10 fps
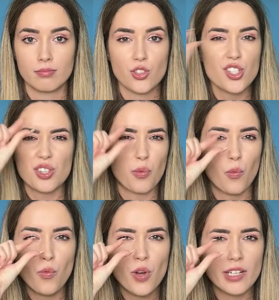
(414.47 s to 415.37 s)
Just
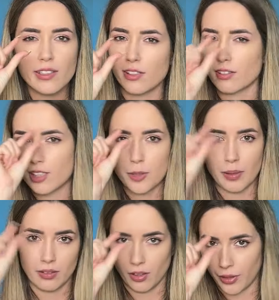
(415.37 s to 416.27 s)
one little
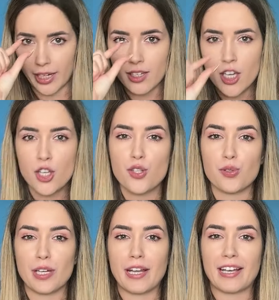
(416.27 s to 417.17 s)
tidbit, okay? So
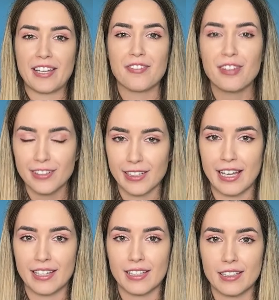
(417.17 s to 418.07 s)
that I can feel
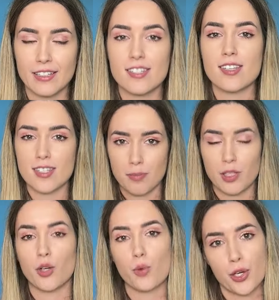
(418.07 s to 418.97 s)
like this is
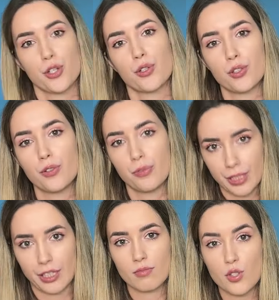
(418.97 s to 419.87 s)
something worth reading.